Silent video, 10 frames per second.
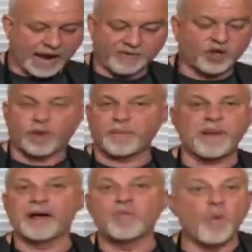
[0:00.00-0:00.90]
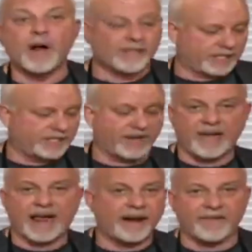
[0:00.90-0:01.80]
I've sharpened mine once since I've
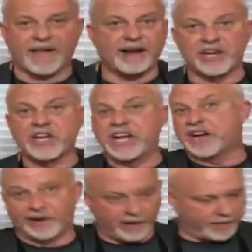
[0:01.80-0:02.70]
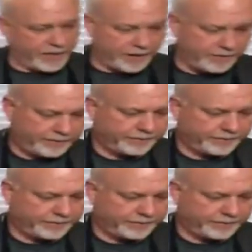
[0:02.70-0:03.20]
had it. I've had it a year, you know.